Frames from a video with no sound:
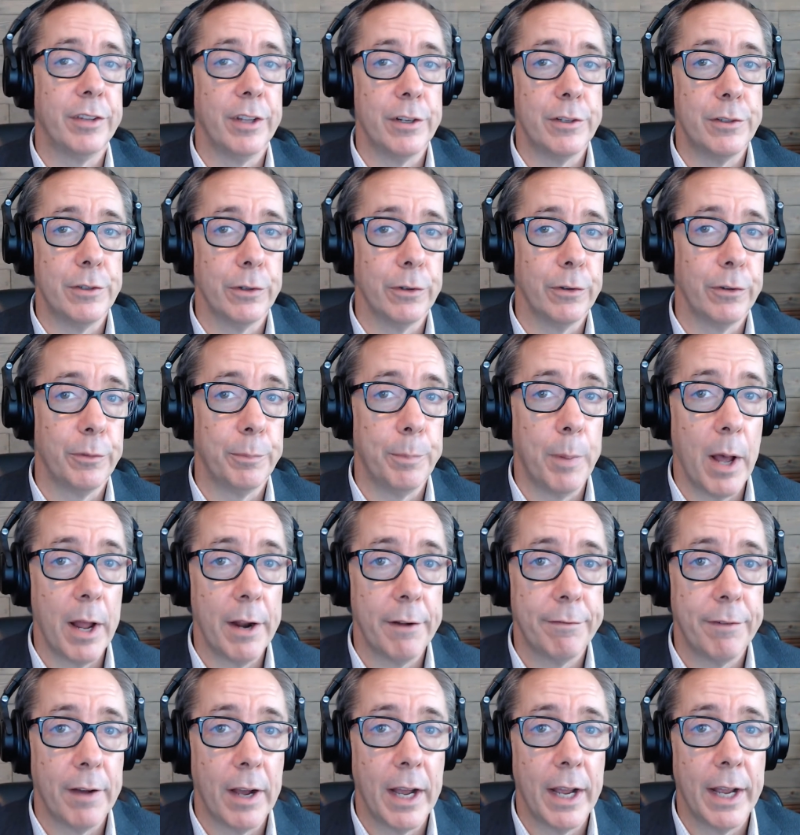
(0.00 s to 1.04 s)
Stitcher,
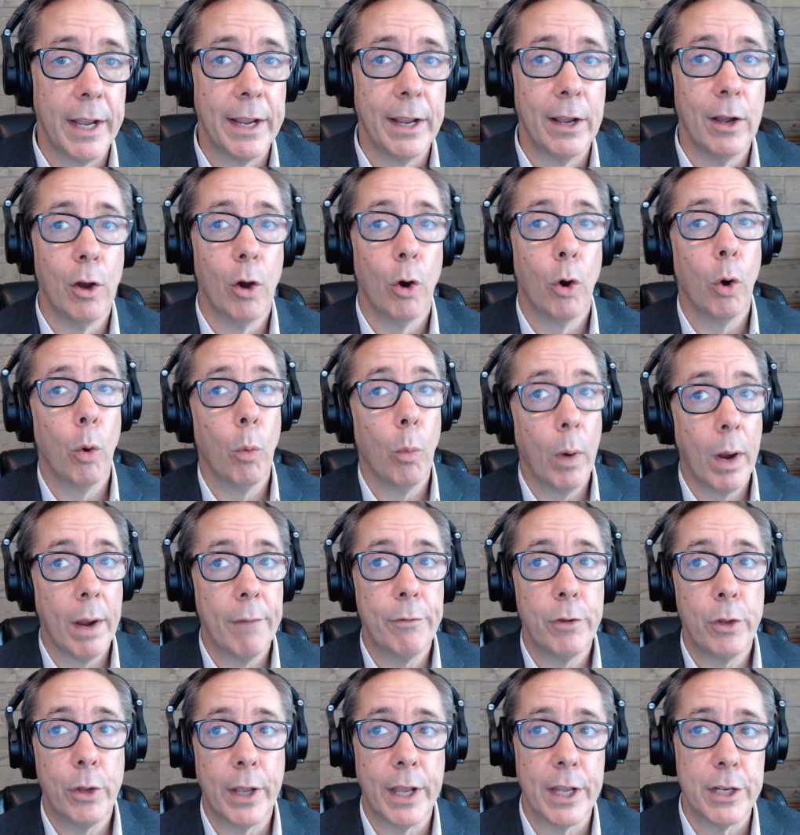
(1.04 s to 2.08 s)
Spotify, or
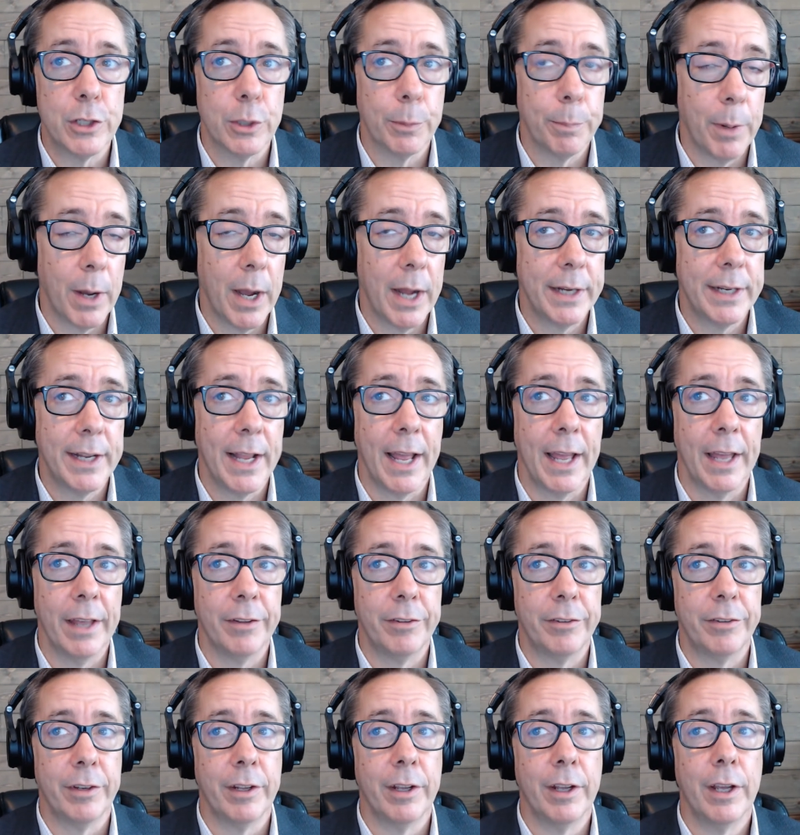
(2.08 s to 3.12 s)
wherever you get your
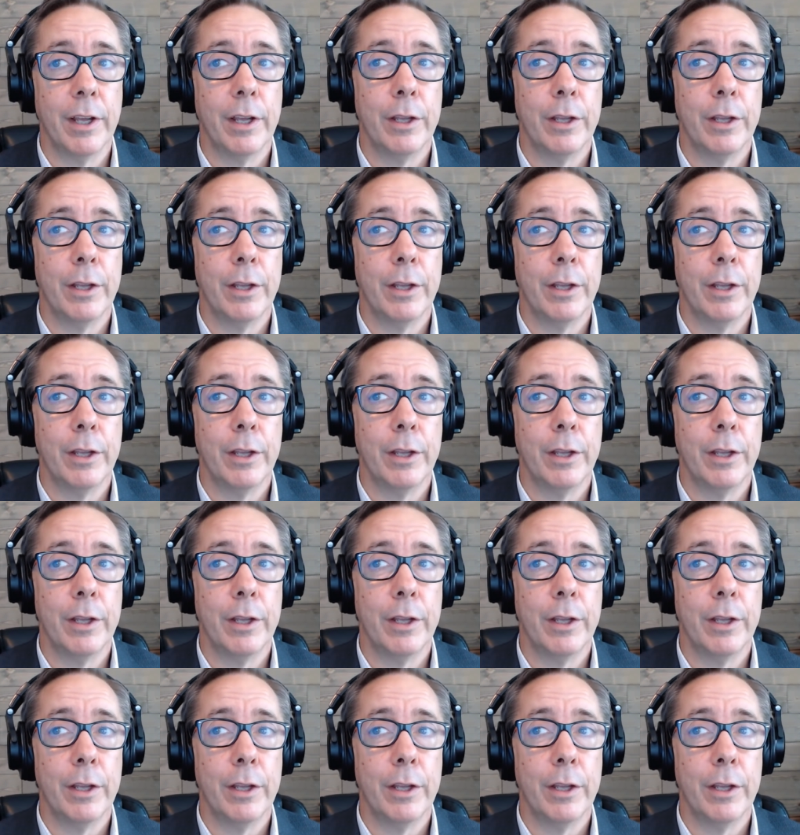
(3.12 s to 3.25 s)
podcasts.